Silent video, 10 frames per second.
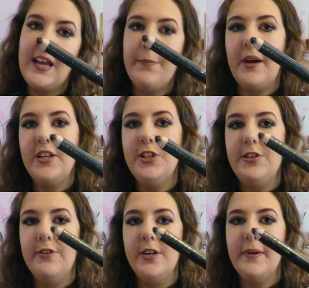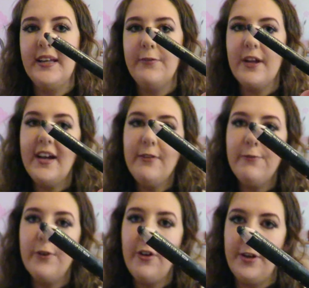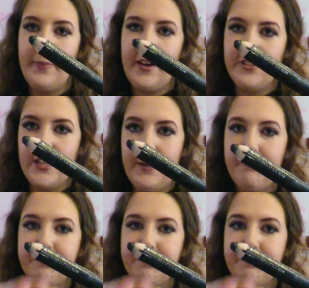in my uni room and I've kind of forgotten about it.